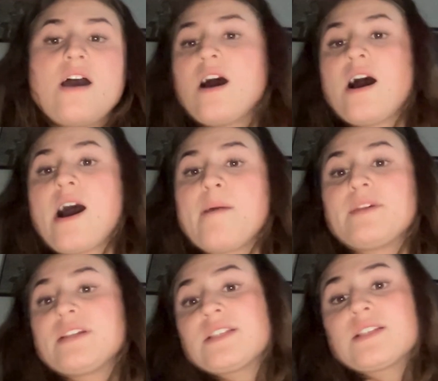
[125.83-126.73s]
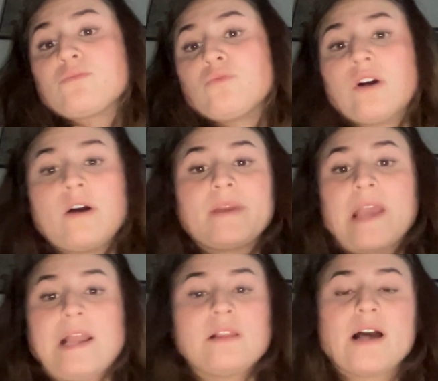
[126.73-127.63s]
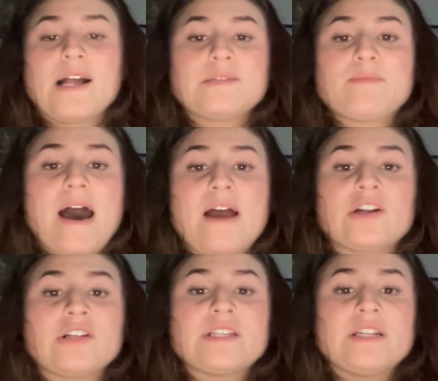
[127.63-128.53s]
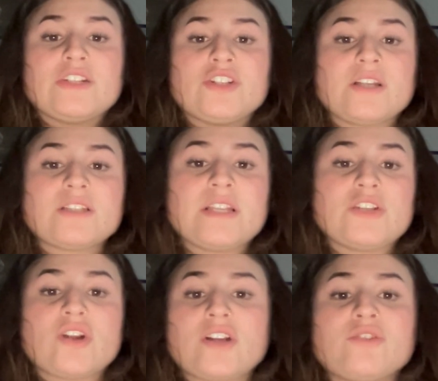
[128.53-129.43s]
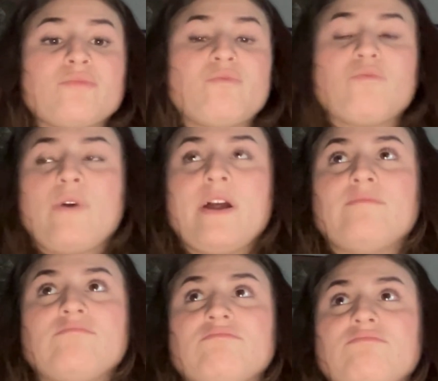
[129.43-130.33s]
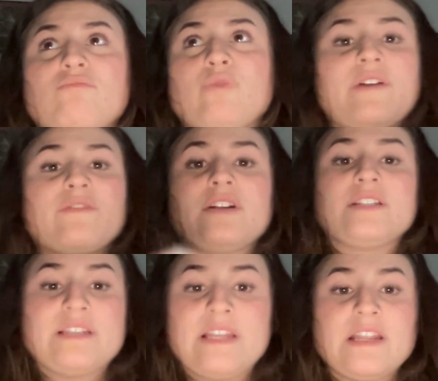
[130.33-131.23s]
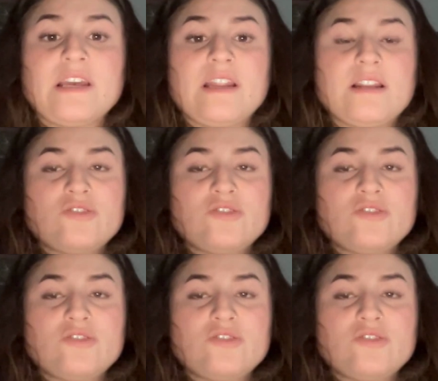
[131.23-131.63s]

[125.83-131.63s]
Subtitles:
This will help me analyze patterns and adjust instruction whenever is needed.